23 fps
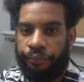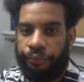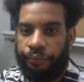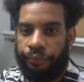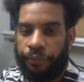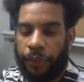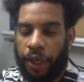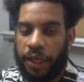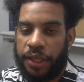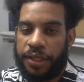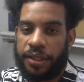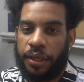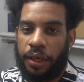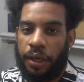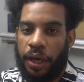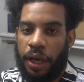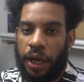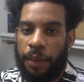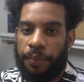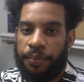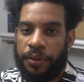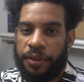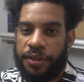I saw
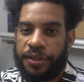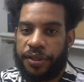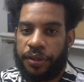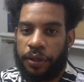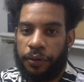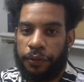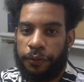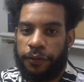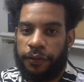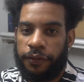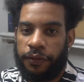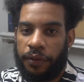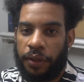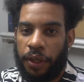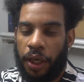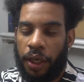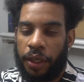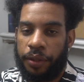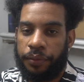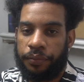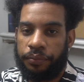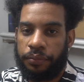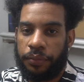Apple stuff
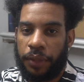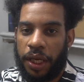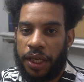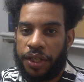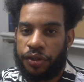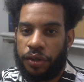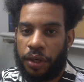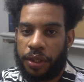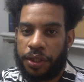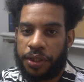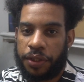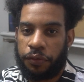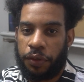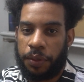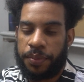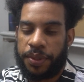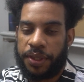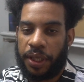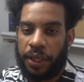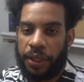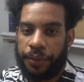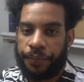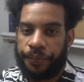on ASRock's website.